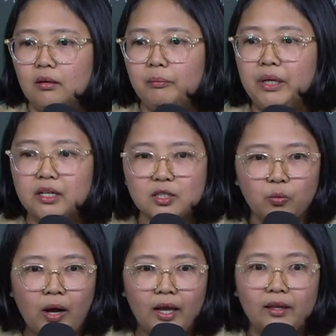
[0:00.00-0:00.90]
because
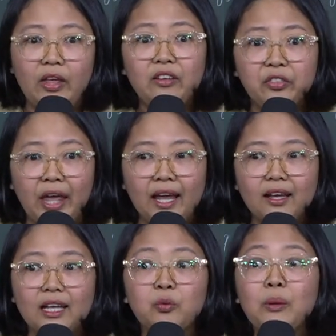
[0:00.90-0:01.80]
why? They
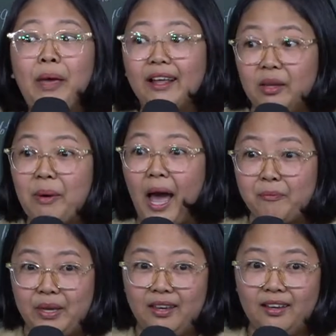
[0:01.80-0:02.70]
think it will make them
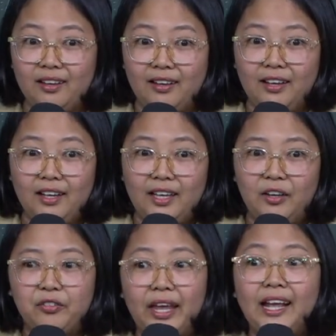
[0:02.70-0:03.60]
happy.
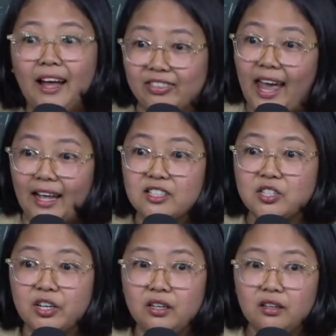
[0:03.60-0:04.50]
If they got the
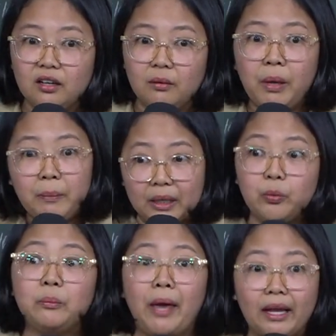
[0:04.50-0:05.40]
answer, maybe it
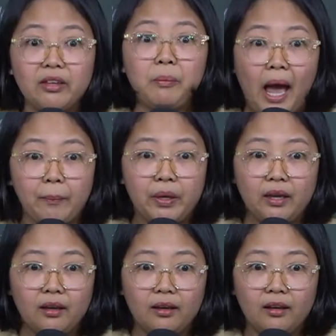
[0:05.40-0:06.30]
will make them
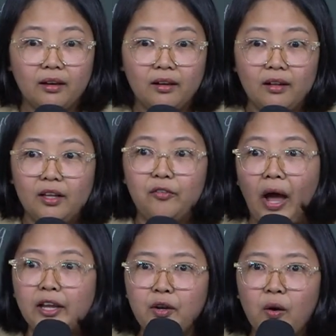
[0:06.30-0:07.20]
happy. If
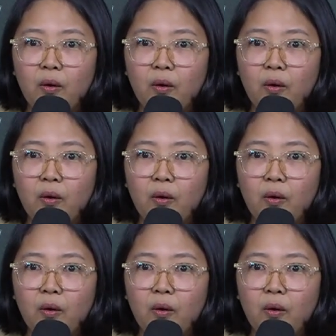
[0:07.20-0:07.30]
I know,